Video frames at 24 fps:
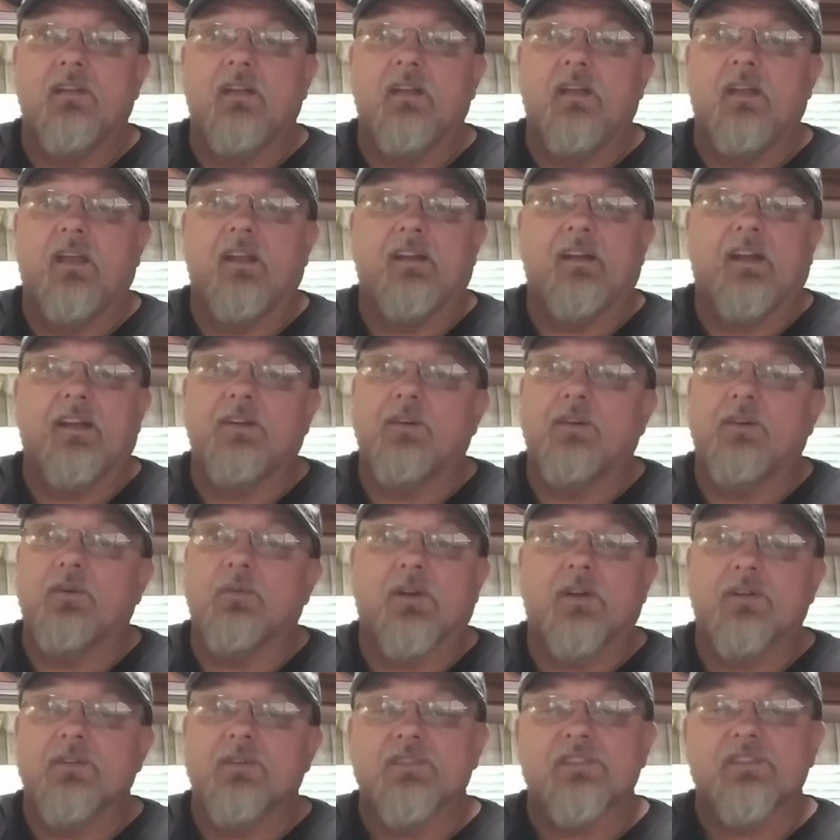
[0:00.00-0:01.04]
and I don't
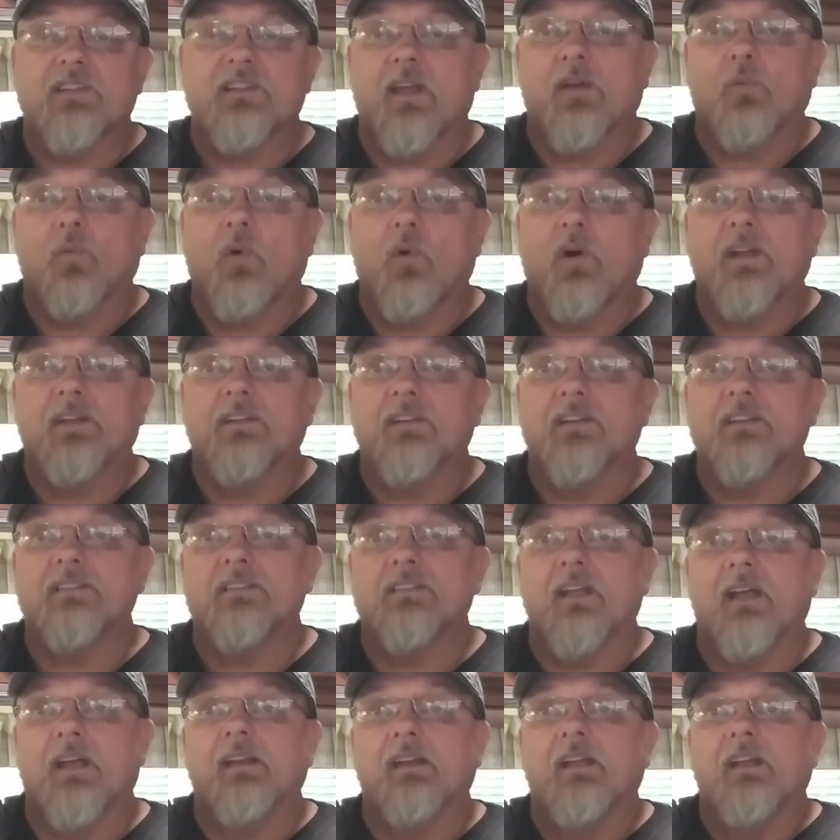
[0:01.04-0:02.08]
understand why it does
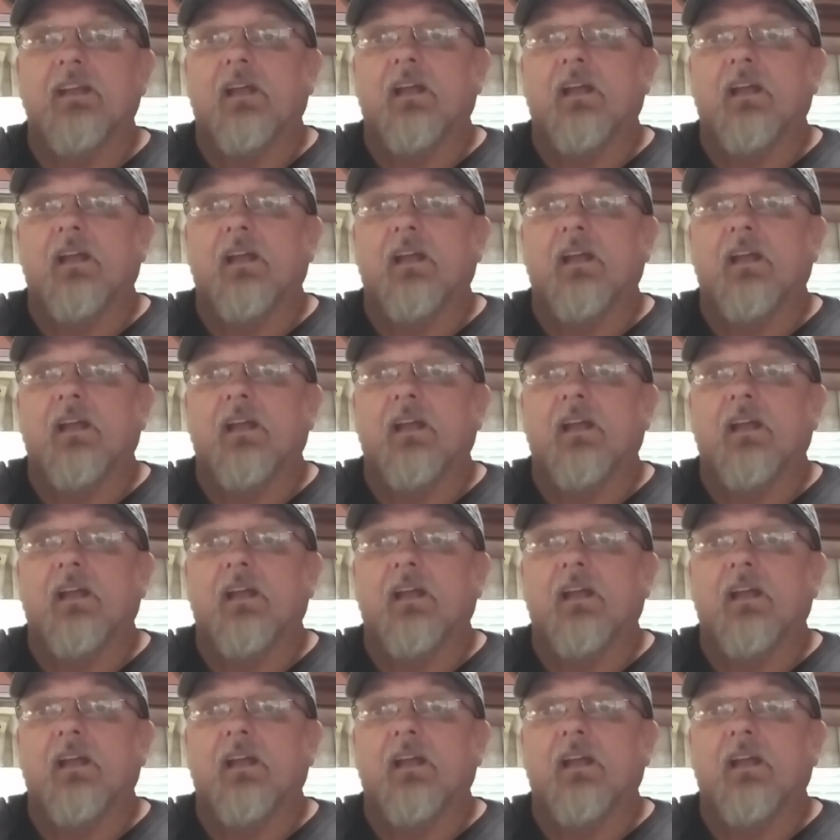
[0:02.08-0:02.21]
that.